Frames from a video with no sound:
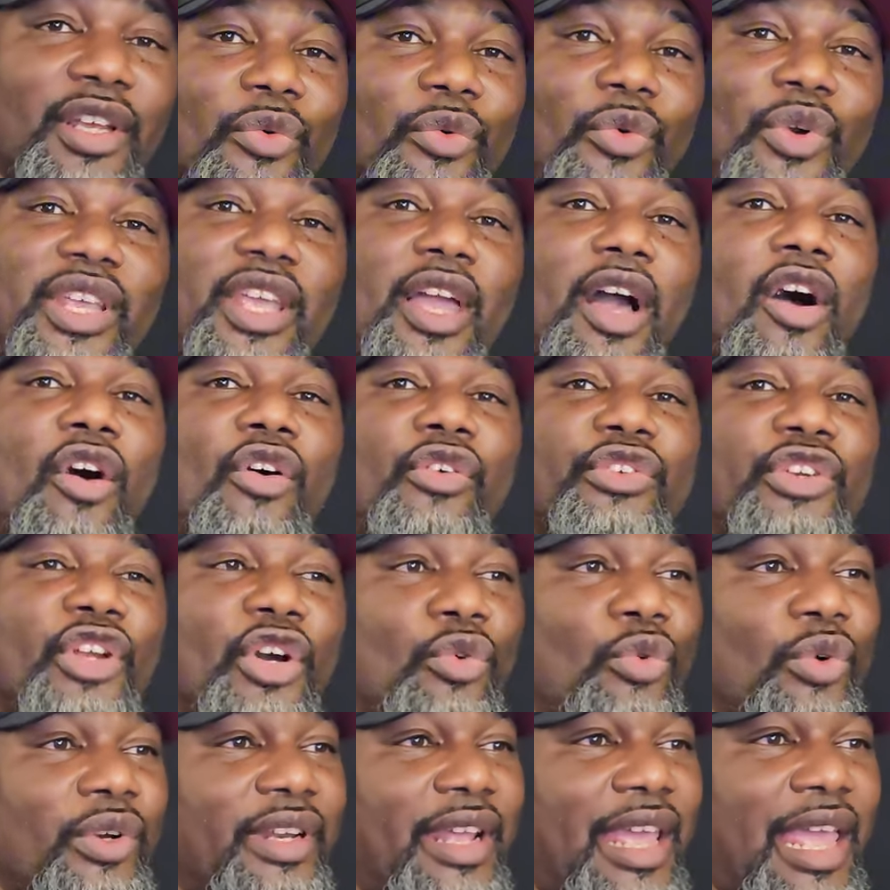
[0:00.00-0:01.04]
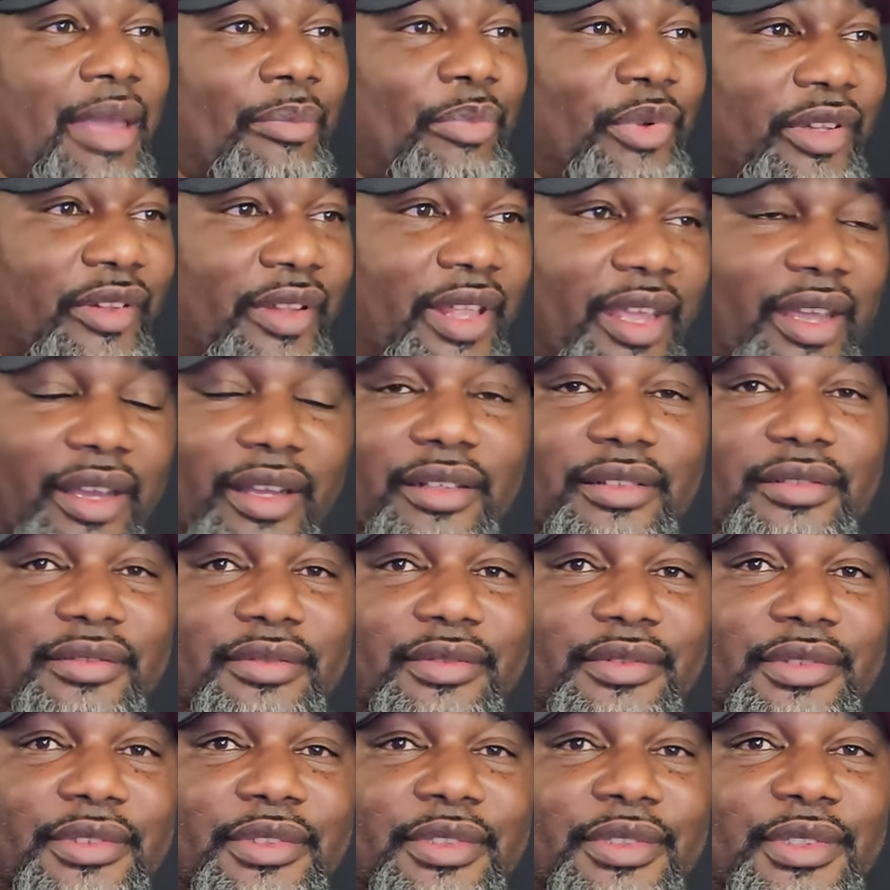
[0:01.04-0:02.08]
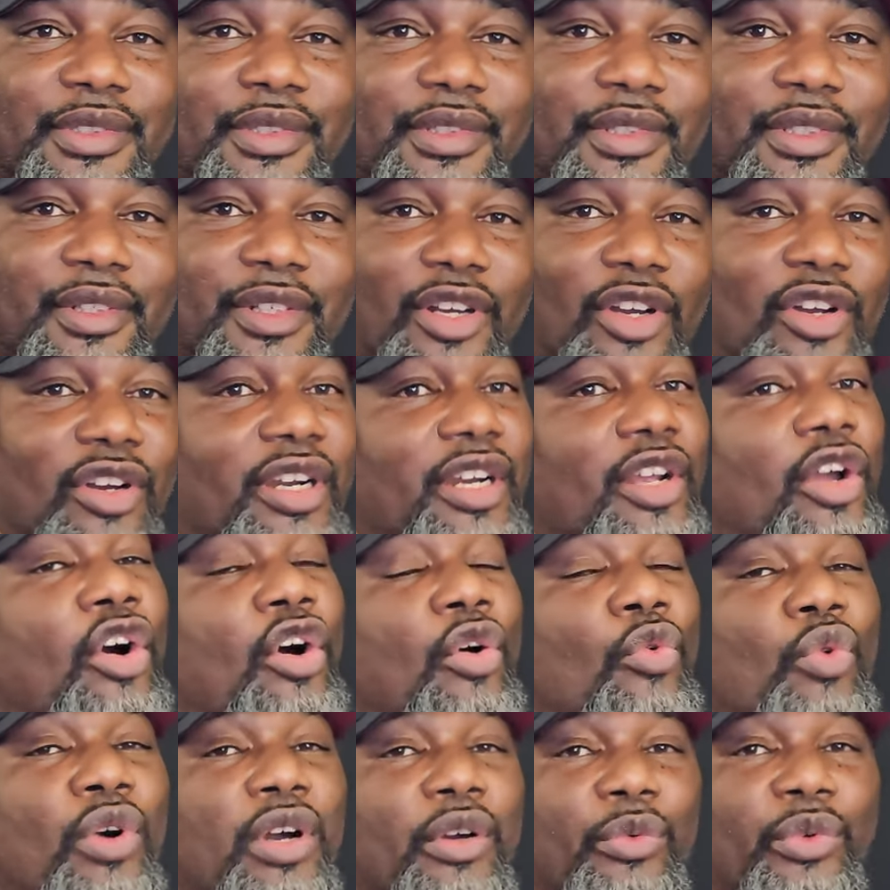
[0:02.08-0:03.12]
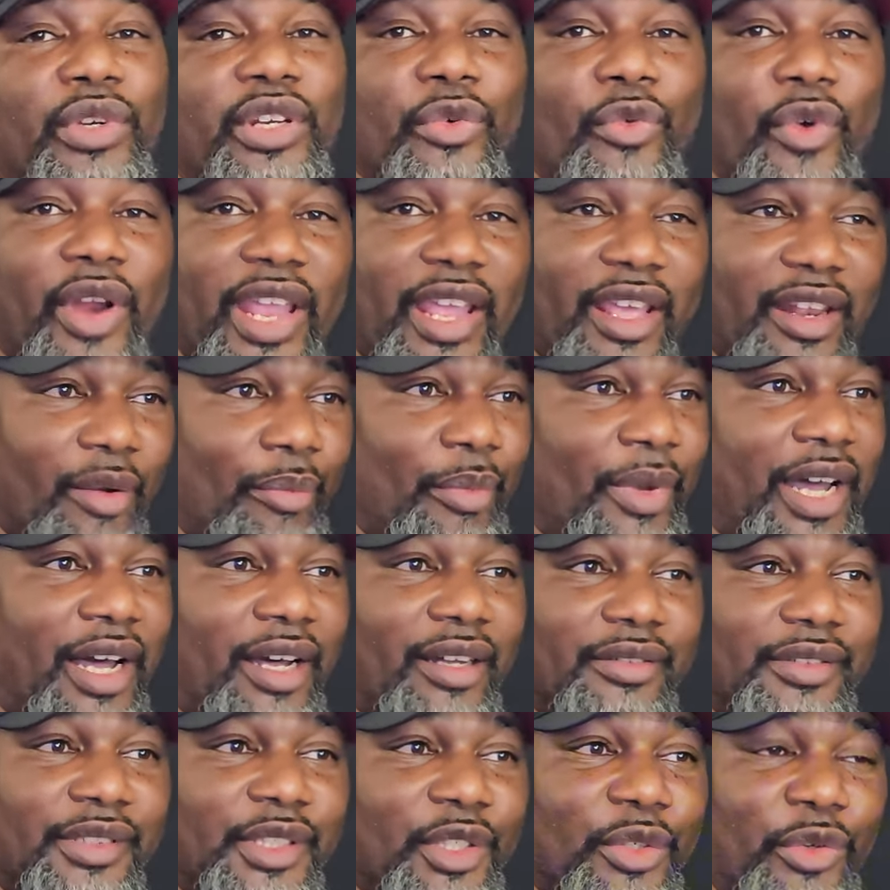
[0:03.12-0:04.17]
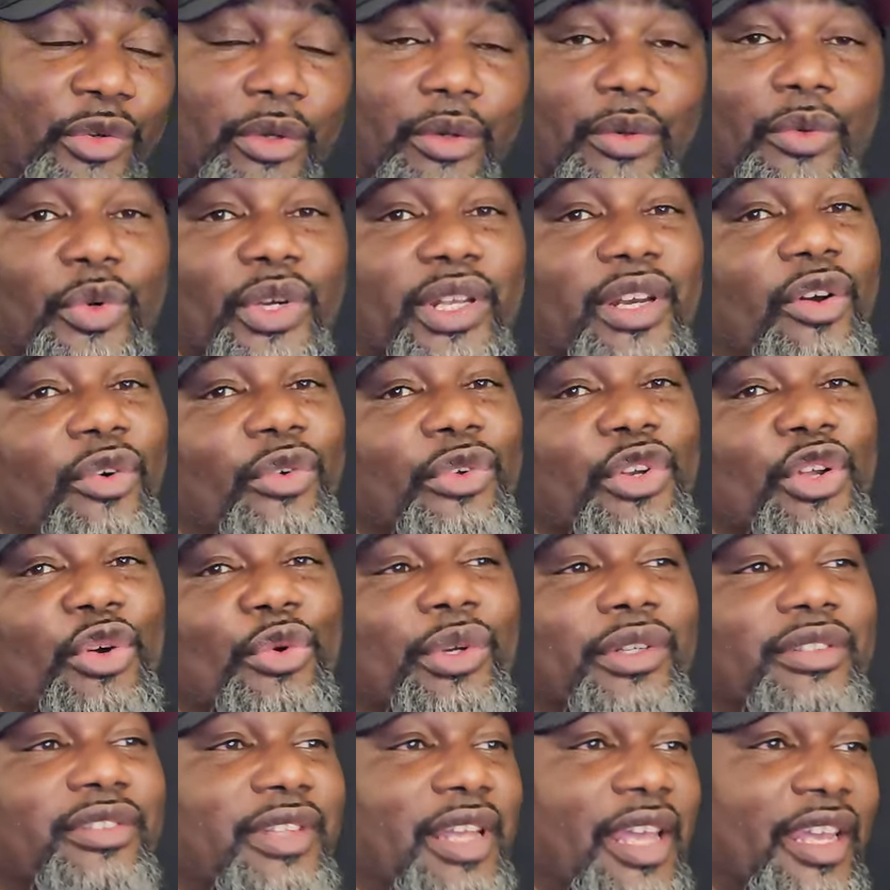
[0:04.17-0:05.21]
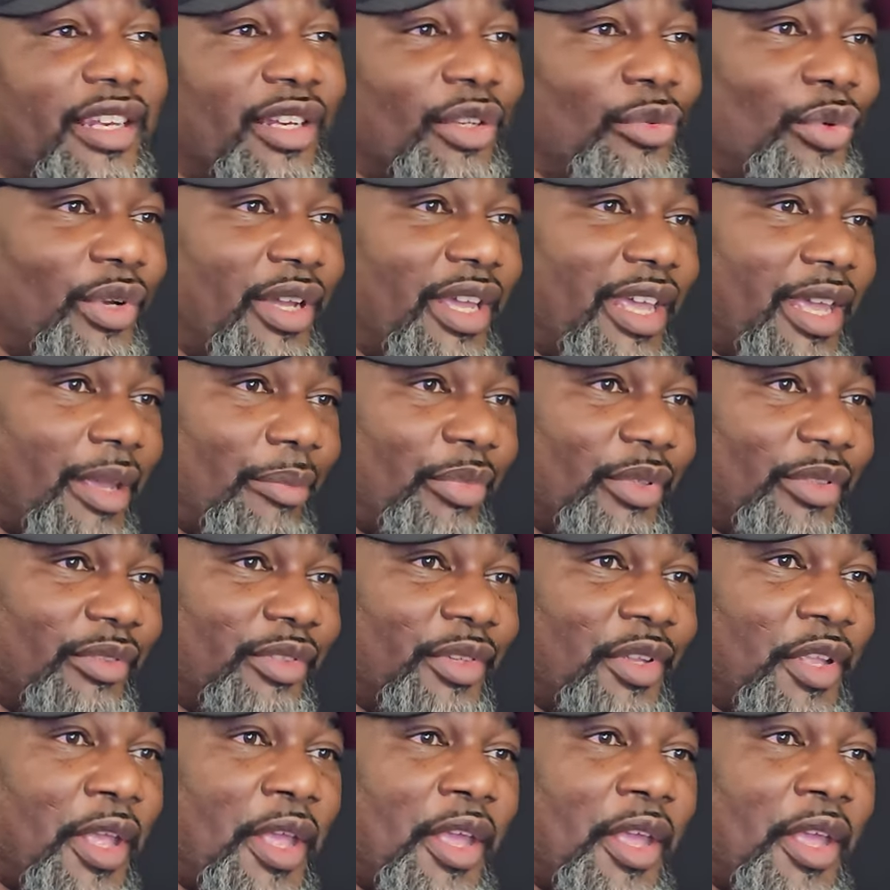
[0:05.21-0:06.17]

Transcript: We all know what happened there, or what we read about. We don't know exactly what happens.